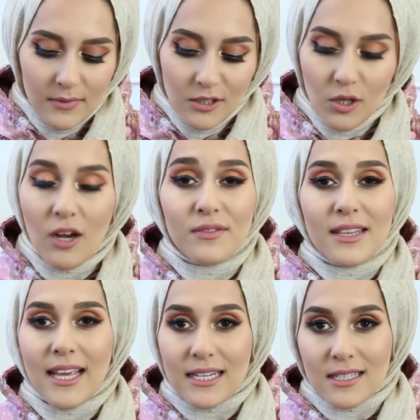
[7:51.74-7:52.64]
So after
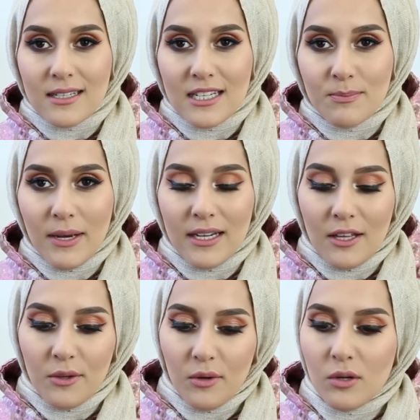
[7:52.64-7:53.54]
the exercise bike, I
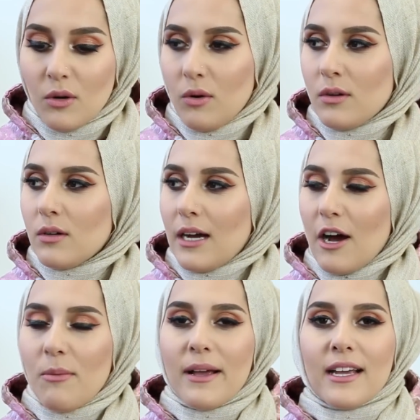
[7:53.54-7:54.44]
thought, oh,
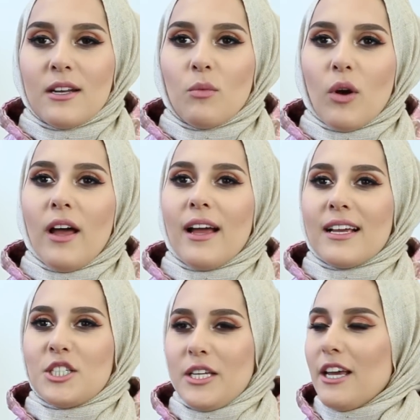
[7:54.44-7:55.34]
how am I going to
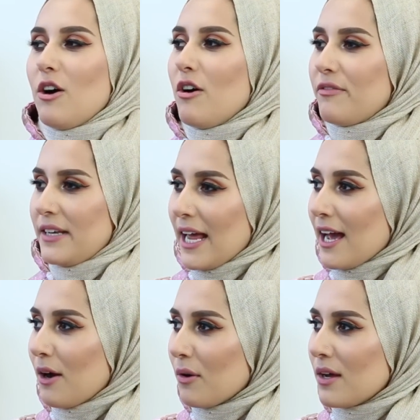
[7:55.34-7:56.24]
work shit off
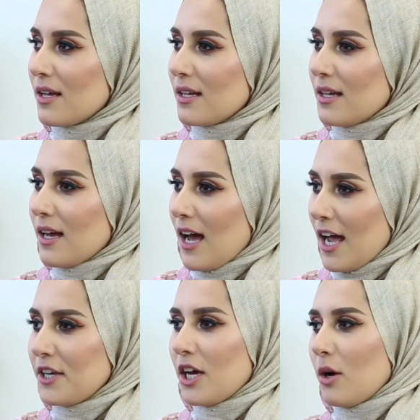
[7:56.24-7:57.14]
now?
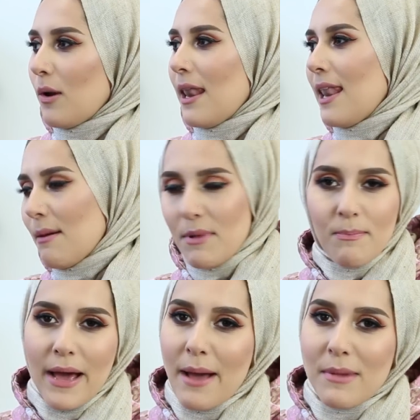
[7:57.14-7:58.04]
I know, let me
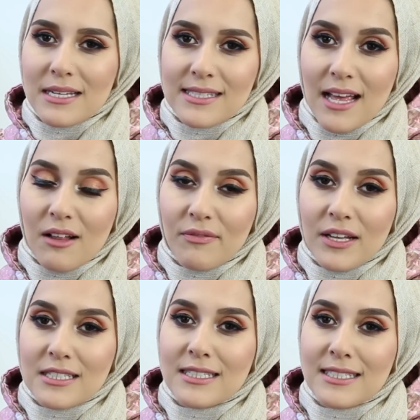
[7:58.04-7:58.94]
buy myself
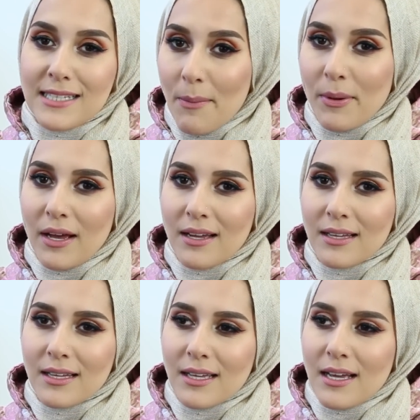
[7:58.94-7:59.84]
a stepper
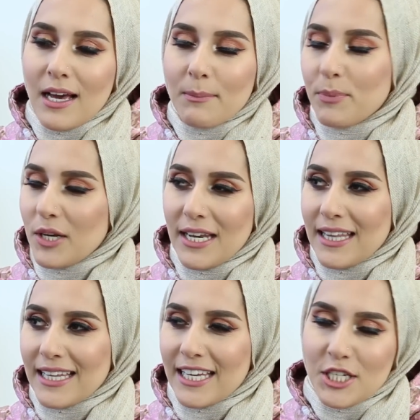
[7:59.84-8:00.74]
and put it in
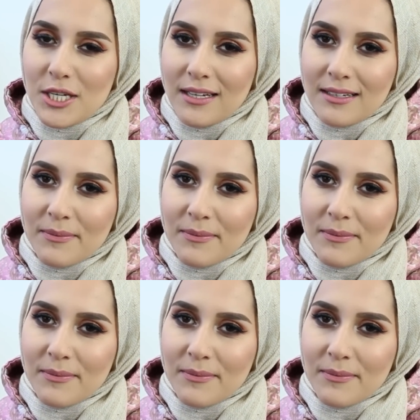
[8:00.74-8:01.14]
the kitchen.